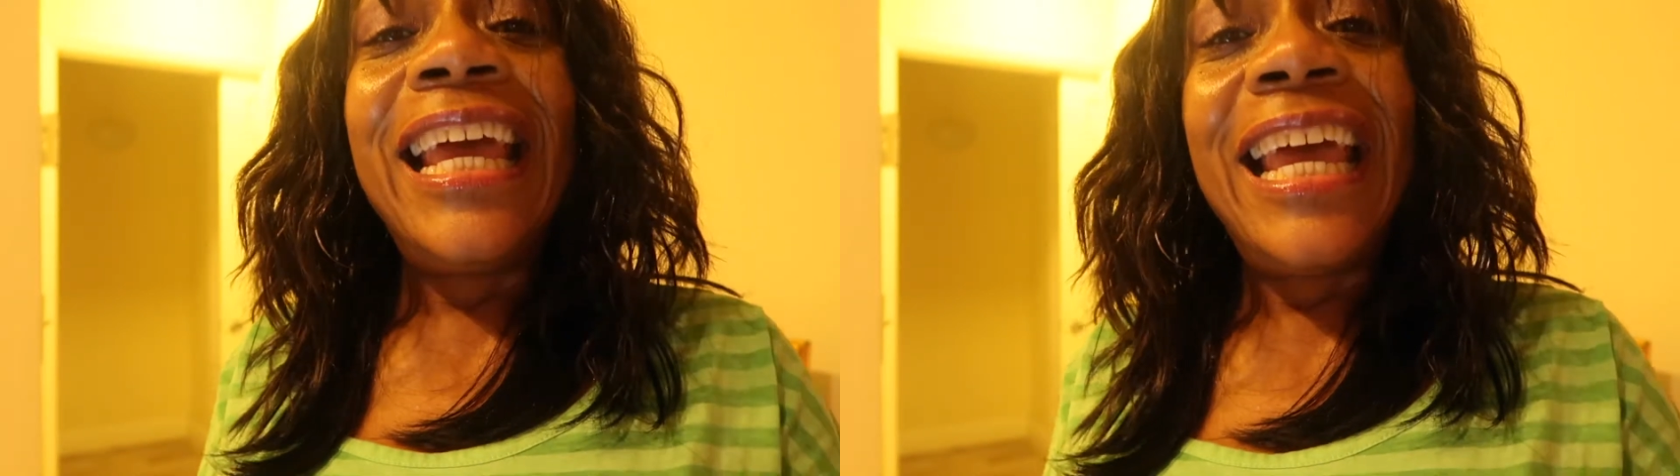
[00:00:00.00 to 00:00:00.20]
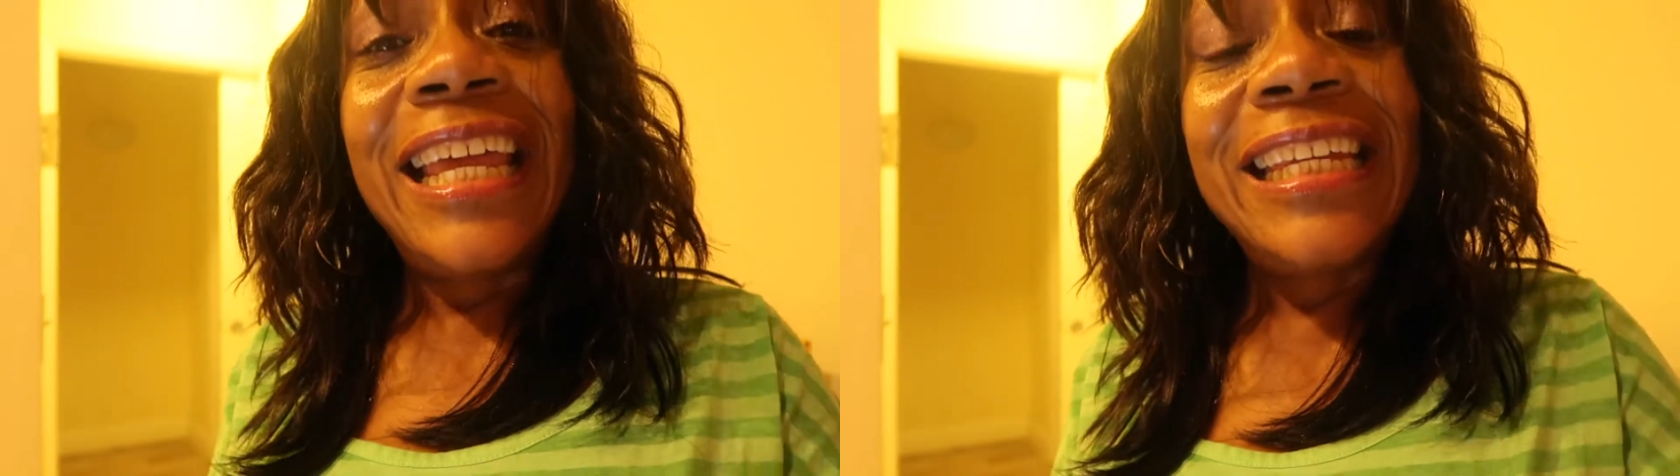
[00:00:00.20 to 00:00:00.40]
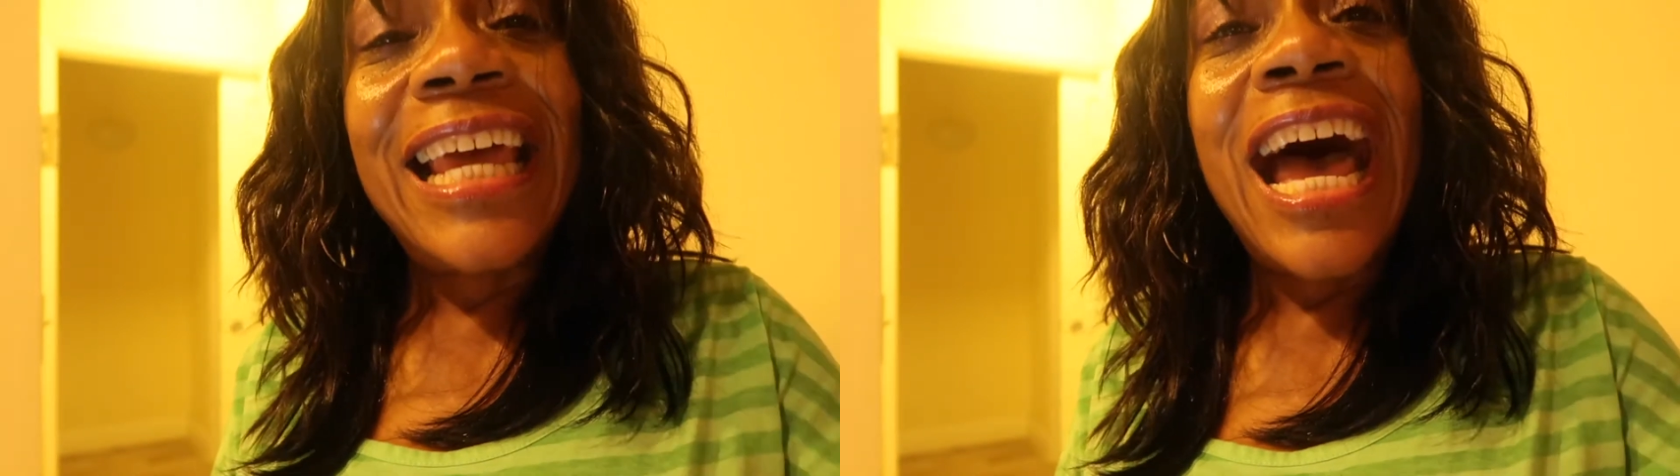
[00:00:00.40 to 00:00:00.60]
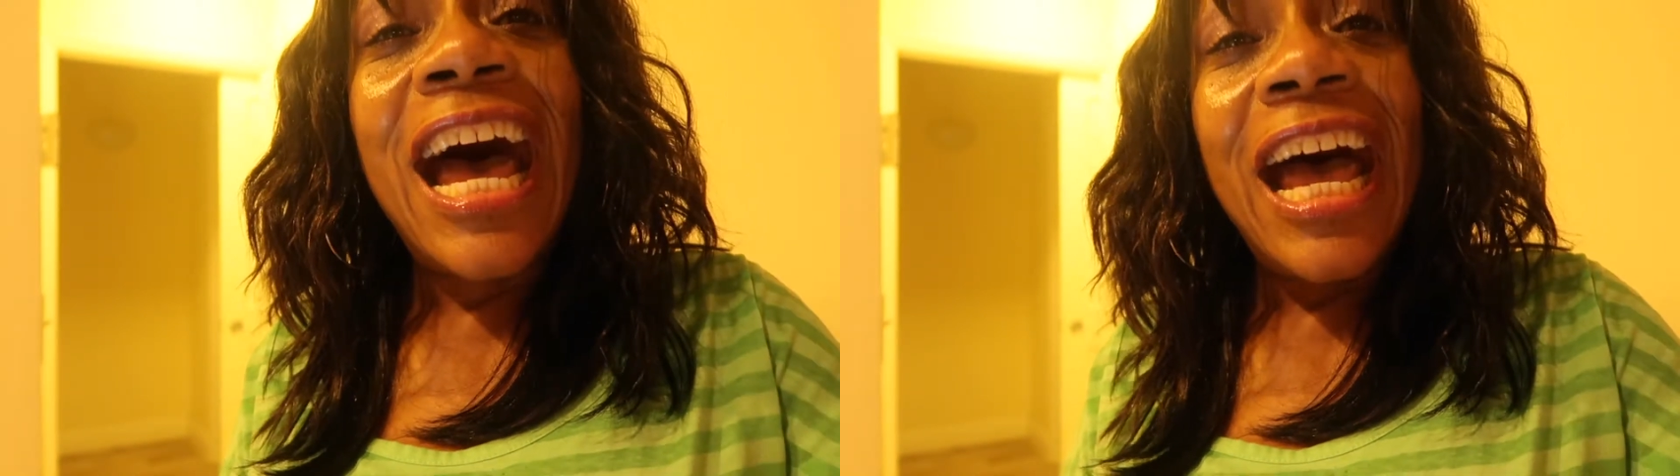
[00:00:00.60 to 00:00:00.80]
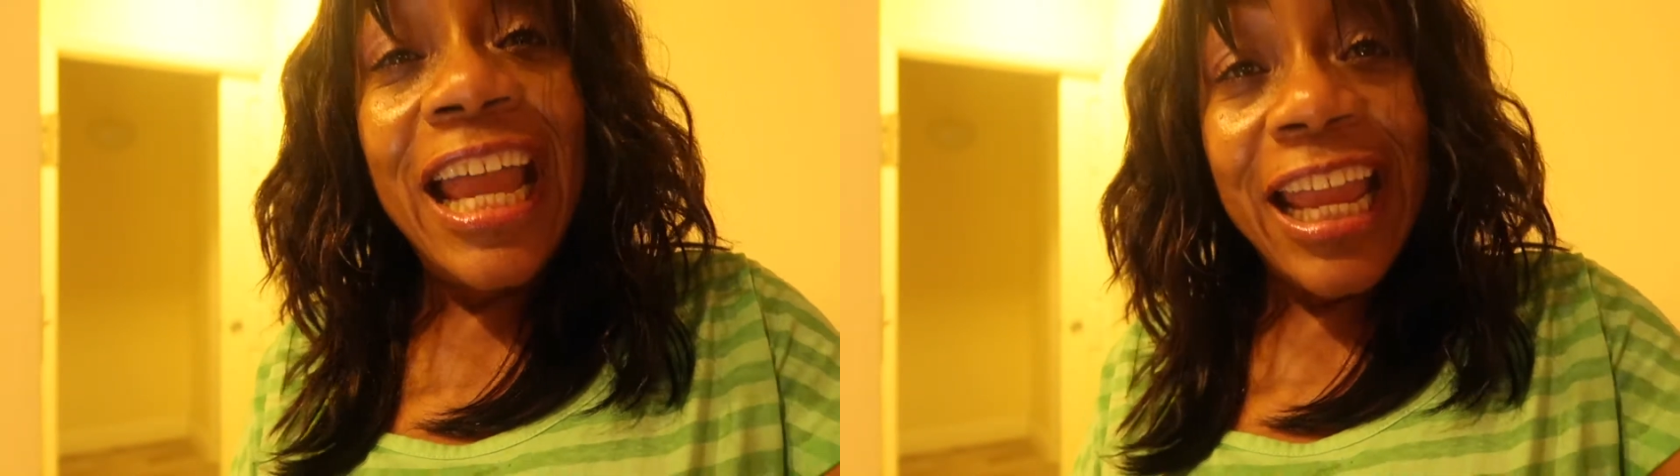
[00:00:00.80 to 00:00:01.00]
And
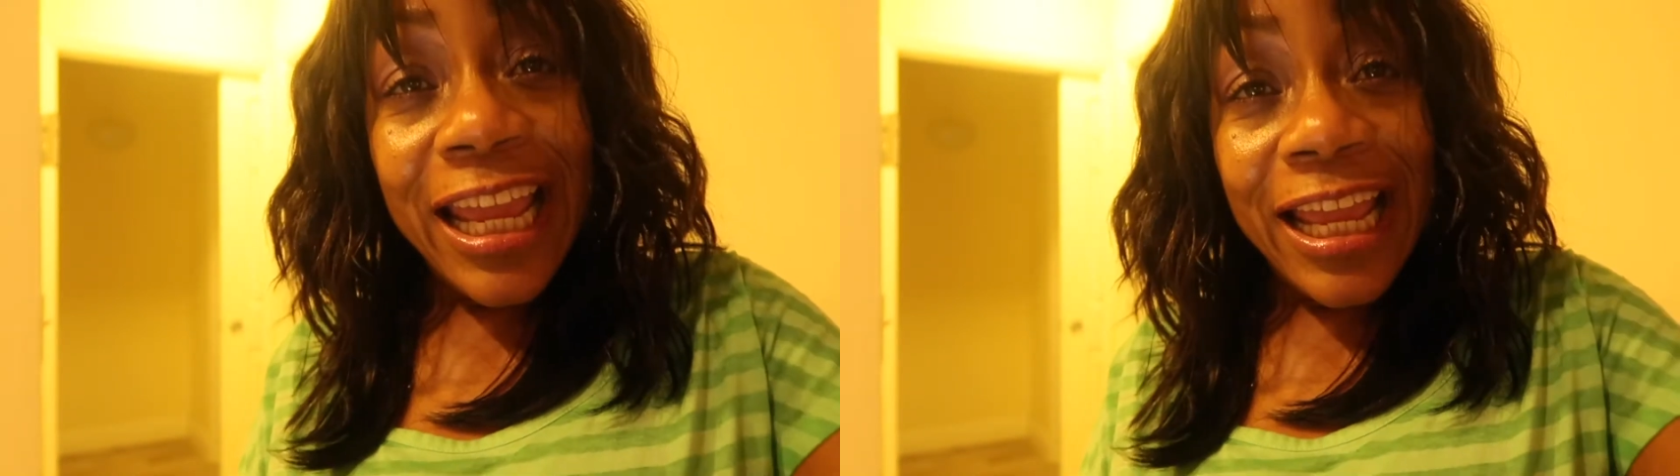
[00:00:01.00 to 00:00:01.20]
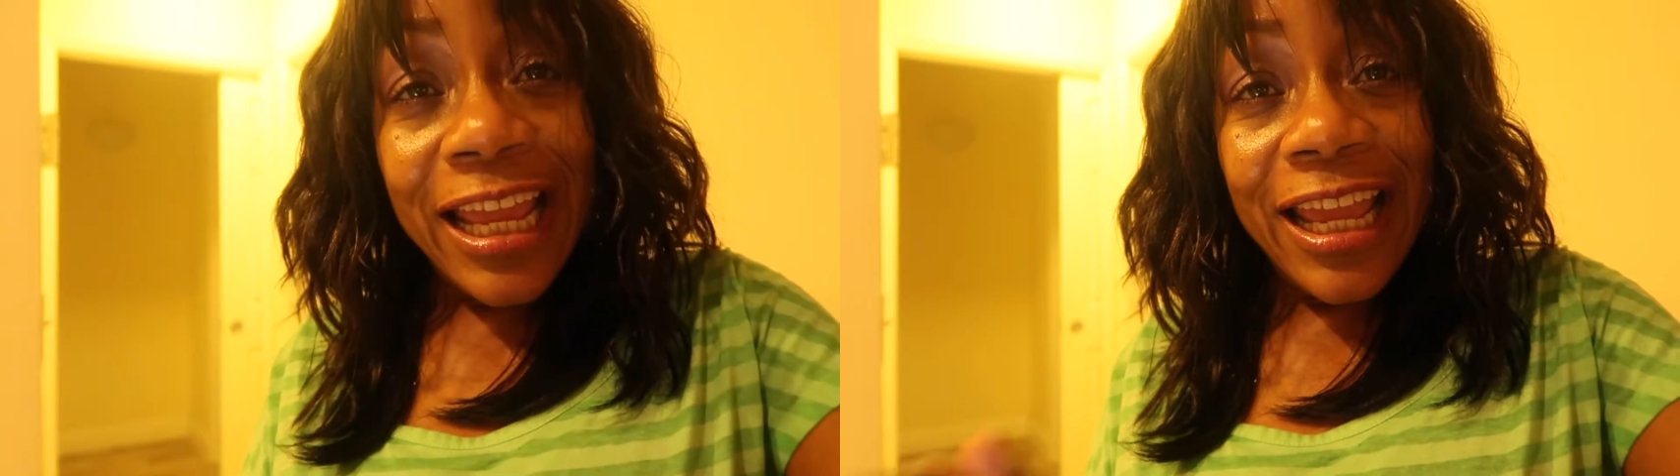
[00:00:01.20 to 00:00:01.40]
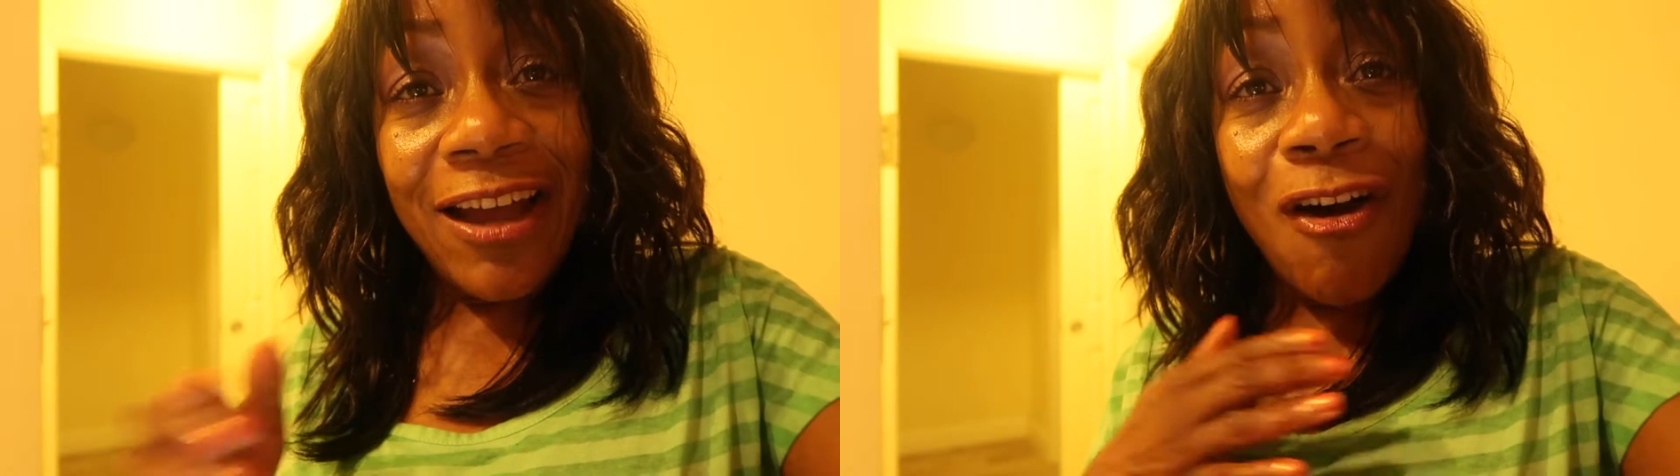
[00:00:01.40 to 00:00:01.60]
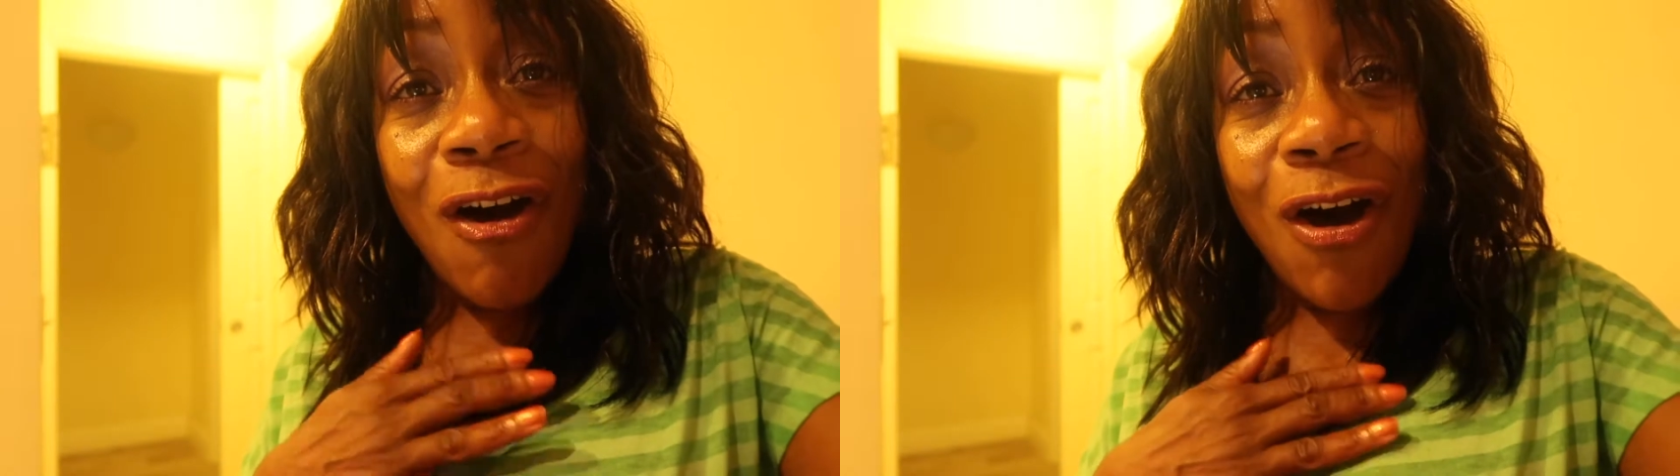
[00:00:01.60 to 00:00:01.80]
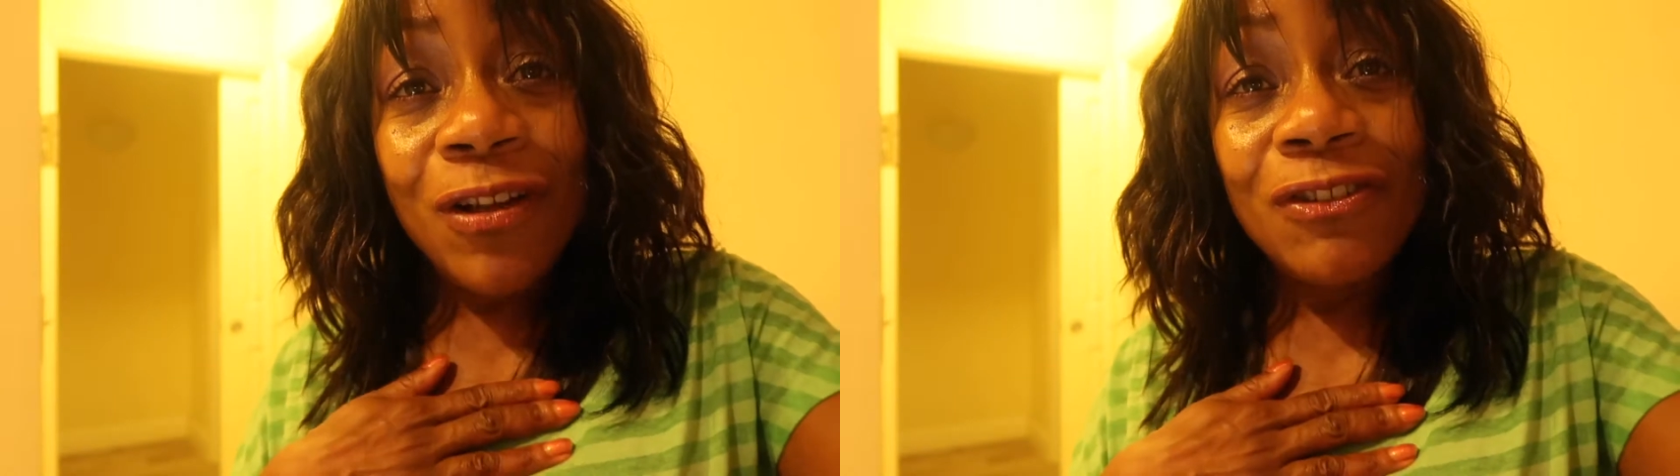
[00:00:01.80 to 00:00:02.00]
I
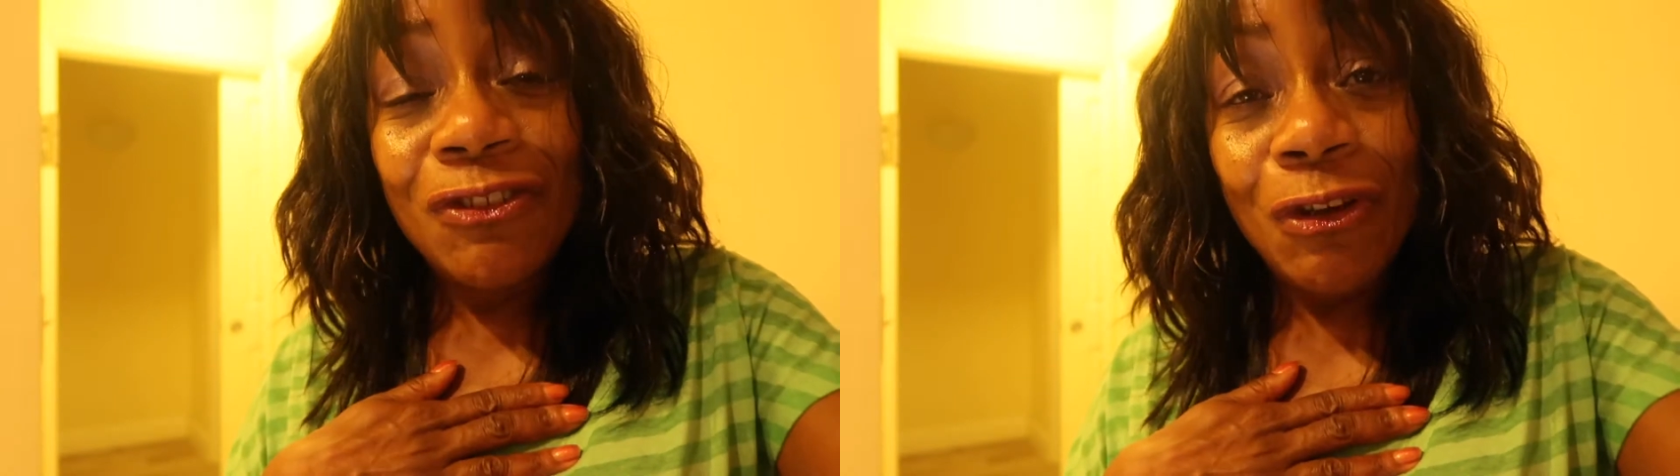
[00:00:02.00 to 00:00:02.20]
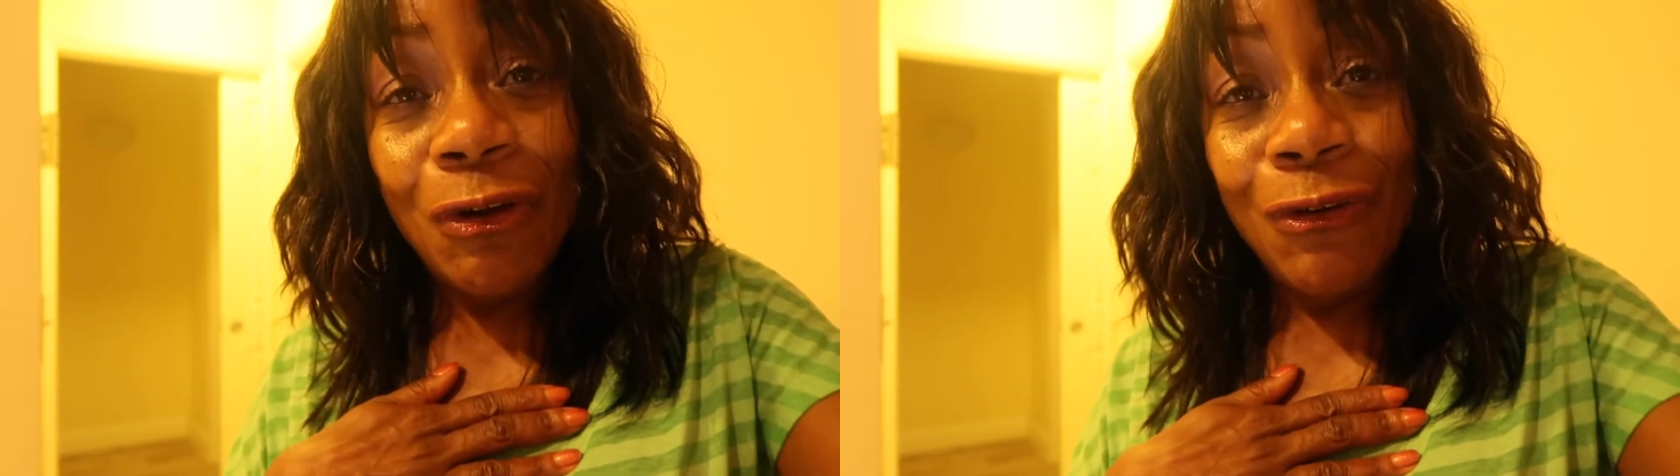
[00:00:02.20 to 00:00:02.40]
also